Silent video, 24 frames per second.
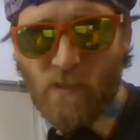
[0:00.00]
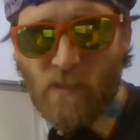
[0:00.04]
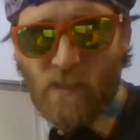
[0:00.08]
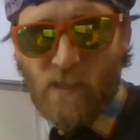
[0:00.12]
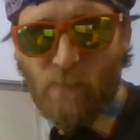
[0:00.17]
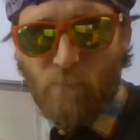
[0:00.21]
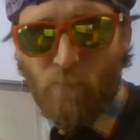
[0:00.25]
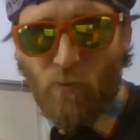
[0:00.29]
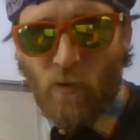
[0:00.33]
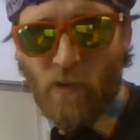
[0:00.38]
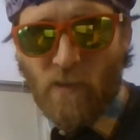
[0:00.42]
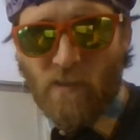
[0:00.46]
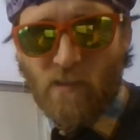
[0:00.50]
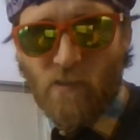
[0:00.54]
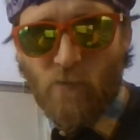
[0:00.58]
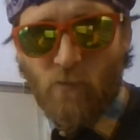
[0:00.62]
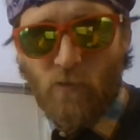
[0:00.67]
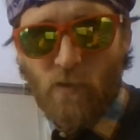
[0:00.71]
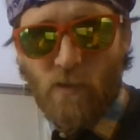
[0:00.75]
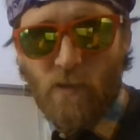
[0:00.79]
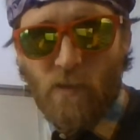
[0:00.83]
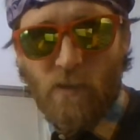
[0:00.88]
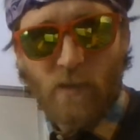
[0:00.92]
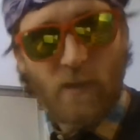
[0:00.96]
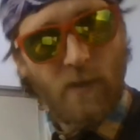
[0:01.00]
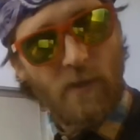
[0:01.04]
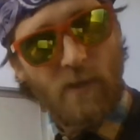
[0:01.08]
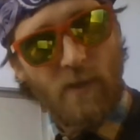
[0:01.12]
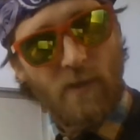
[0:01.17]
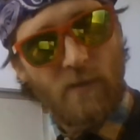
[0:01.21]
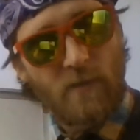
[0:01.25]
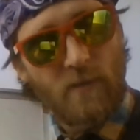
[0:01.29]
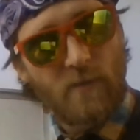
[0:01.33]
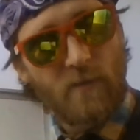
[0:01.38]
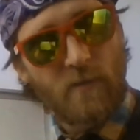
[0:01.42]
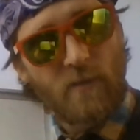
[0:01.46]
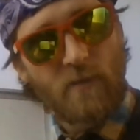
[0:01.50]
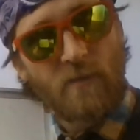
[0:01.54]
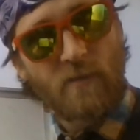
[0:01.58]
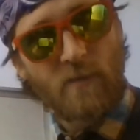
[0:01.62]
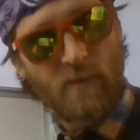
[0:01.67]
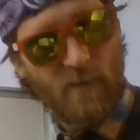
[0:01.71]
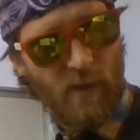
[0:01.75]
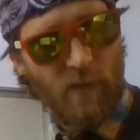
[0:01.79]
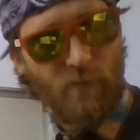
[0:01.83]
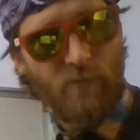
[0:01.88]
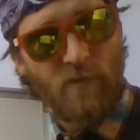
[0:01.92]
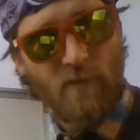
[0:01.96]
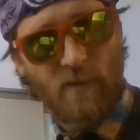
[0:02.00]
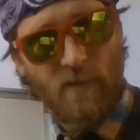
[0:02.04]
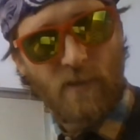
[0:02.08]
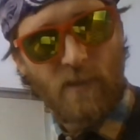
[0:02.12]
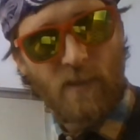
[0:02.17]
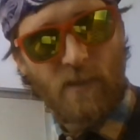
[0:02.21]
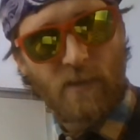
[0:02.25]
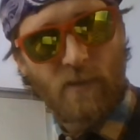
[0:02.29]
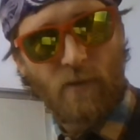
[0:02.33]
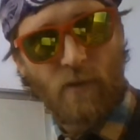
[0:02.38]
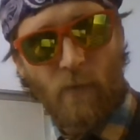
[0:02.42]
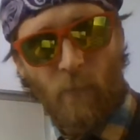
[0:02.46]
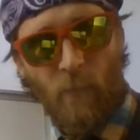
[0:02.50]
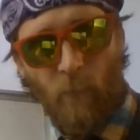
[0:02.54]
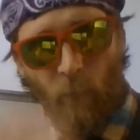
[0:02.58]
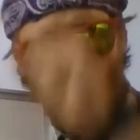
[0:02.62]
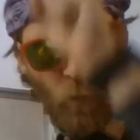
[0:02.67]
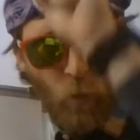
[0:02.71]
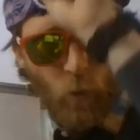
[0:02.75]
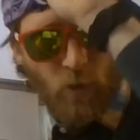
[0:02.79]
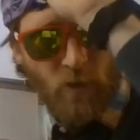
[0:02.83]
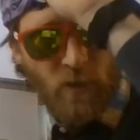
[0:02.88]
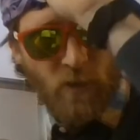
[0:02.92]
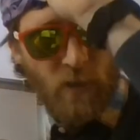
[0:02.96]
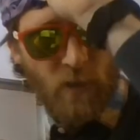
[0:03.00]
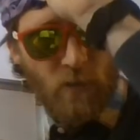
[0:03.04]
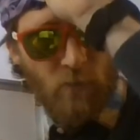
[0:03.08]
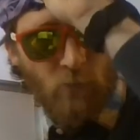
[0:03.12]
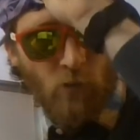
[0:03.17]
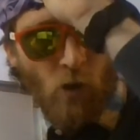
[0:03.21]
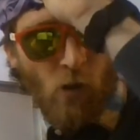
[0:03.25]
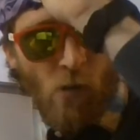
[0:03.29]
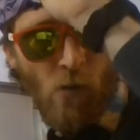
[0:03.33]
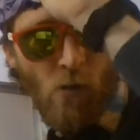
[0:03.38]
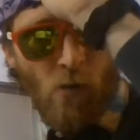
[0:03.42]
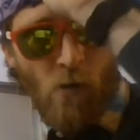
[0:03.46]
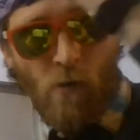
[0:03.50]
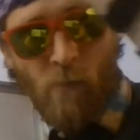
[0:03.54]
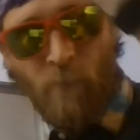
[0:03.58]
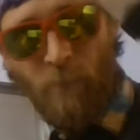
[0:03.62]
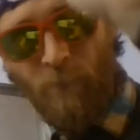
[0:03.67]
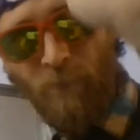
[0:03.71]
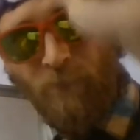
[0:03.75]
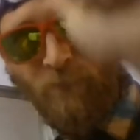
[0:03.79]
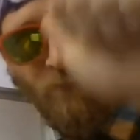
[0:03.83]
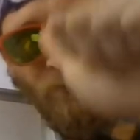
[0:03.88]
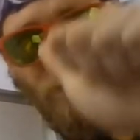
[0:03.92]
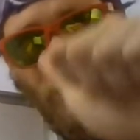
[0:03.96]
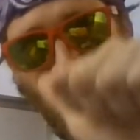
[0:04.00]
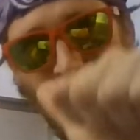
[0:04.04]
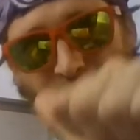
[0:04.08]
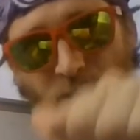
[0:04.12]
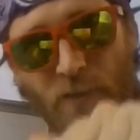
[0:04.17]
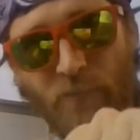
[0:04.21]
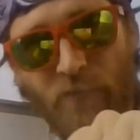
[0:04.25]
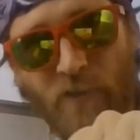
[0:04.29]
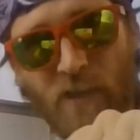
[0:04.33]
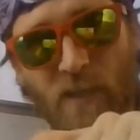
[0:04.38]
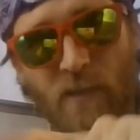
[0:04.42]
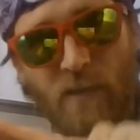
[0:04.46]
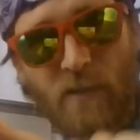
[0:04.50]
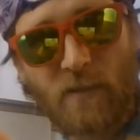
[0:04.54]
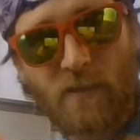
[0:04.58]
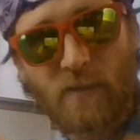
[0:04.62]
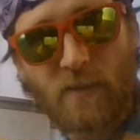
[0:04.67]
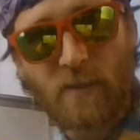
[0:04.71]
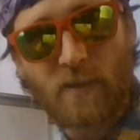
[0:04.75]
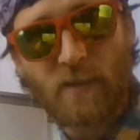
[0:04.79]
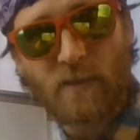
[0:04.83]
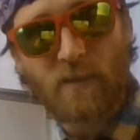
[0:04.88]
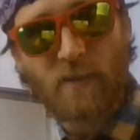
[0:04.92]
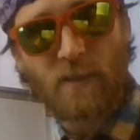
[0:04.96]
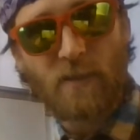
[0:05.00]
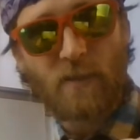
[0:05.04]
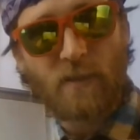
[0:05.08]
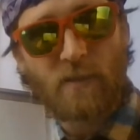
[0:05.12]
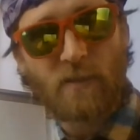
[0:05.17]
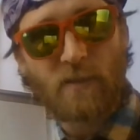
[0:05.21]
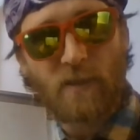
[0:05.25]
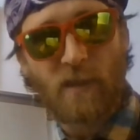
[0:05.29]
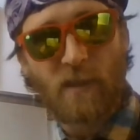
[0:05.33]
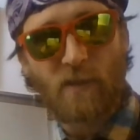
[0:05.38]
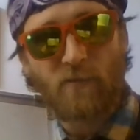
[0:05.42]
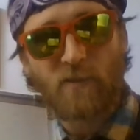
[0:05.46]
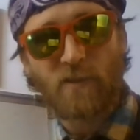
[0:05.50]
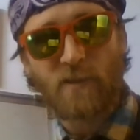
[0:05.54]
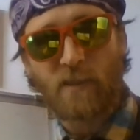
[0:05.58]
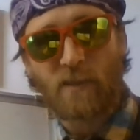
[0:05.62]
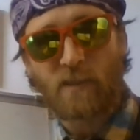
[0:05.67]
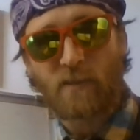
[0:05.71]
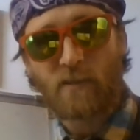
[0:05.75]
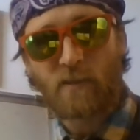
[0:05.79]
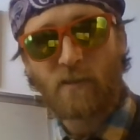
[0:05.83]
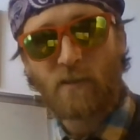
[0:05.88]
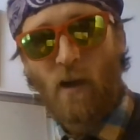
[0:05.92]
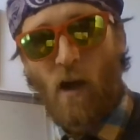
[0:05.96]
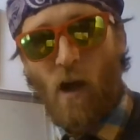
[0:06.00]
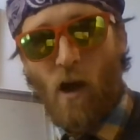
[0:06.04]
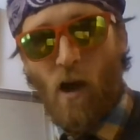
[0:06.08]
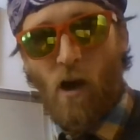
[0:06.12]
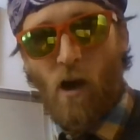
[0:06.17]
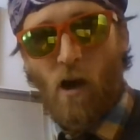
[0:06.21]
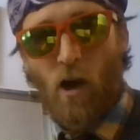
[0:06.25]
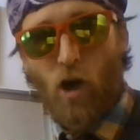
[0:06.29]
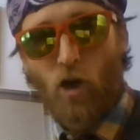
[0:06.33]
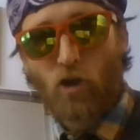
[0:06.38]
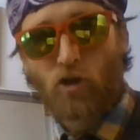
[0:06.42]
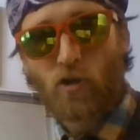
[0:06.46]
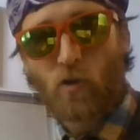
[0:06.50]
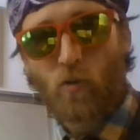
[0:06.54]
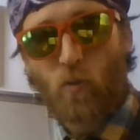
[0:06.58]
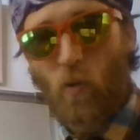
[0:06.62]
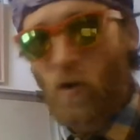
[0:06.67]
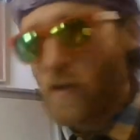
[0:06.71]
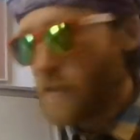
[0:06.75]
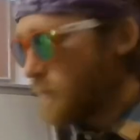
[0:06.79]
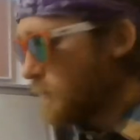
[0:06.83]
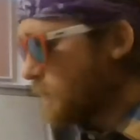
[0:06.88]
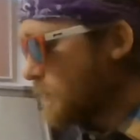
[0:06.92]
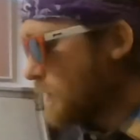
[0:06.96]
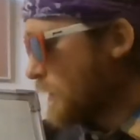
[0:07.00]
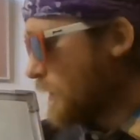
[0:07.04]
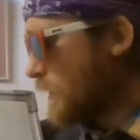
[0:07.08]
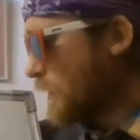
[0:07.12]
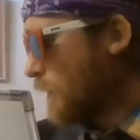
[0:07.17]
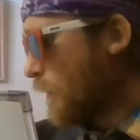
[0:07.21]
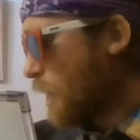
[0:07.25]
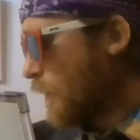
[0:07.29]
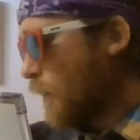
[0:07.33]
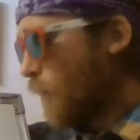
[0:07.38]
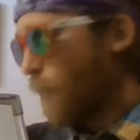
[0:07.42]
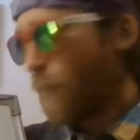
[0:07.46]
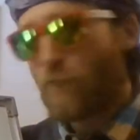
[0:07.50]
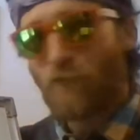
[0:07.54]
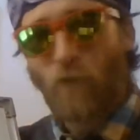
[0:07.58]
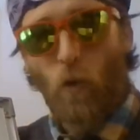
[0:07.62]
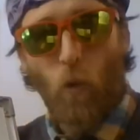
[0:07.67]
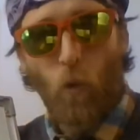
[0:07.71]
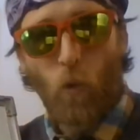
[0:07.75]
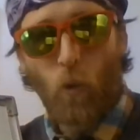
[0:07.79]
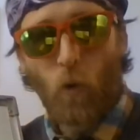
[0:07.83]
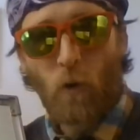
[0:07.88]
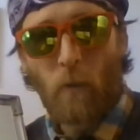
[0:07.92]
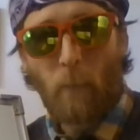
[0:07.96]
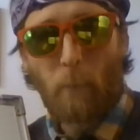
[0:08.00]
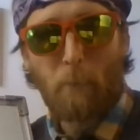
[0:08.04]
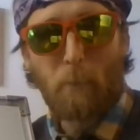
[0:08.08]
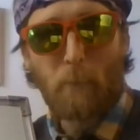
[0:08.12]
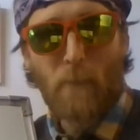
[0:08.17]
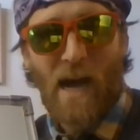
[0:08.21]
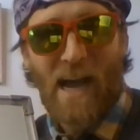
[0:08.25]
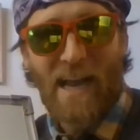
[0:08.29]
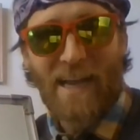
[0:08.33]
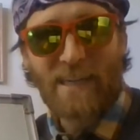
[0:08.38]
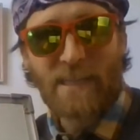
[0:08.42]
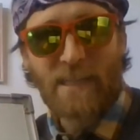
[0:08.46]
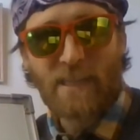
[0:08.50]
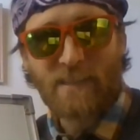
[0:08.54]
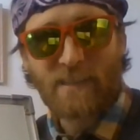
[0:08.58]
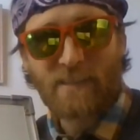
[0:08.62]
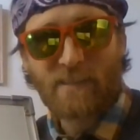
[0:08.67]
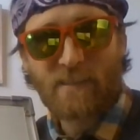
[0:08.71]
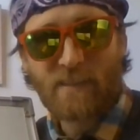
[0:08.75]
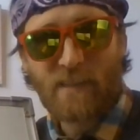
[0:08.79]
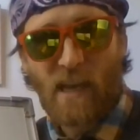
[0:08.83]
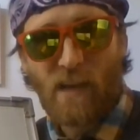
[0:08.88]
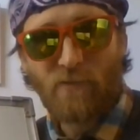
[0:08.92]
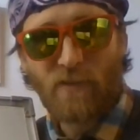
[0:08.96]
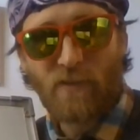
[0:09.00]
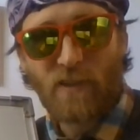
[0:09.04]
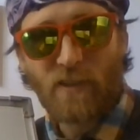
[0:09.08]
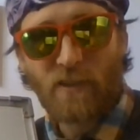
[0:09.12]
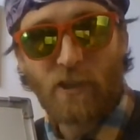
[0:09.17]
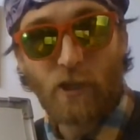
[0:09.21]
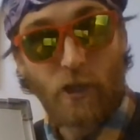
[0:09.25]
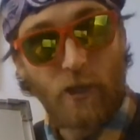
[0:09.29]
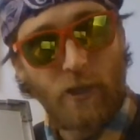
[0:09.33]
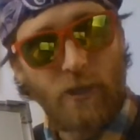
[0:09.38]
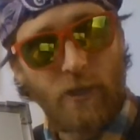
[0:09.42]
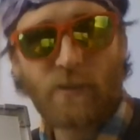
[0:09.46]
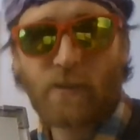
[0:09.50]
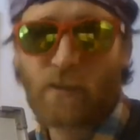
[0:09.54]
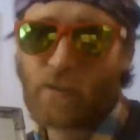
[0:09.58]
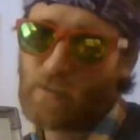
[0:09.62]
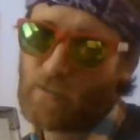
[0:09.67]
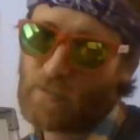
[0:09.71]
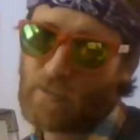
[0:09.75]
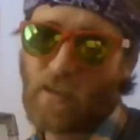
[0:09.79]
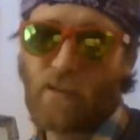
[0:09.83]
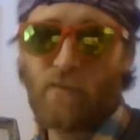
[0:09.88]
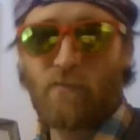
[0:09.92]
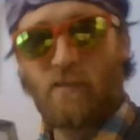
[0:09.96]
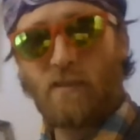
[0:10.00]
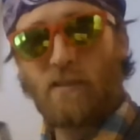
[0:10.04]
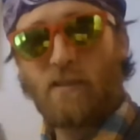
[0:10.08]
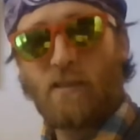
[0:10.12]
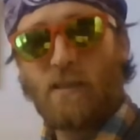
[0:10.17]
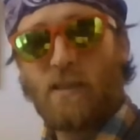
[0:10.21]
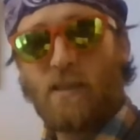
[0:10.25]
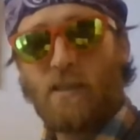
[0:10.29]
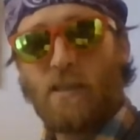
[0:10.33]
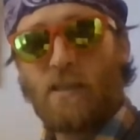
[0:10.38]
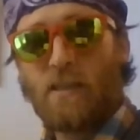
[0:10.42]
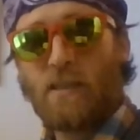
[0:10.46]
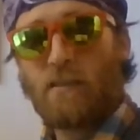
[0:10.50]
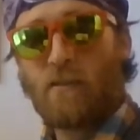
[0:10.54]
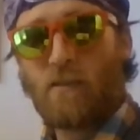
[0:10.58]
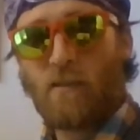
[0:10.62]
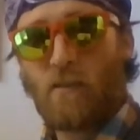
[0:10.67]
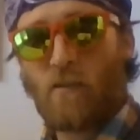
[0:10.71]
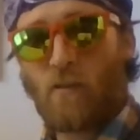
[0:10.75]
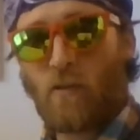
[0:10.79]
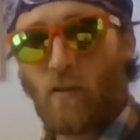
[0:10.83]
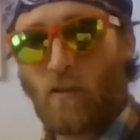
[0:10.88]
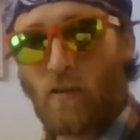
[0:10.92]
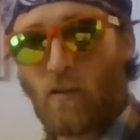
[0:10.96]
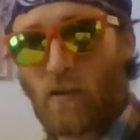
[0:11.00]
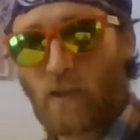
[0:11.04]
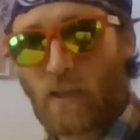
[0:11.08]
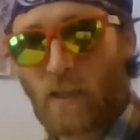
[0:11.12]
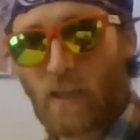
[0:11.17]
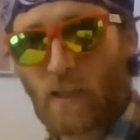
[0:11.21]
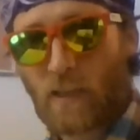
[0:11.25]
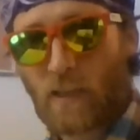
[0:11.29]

Plus 3 is 17. 14, 15, 16, 17. 24 minus 7 is 17. Look at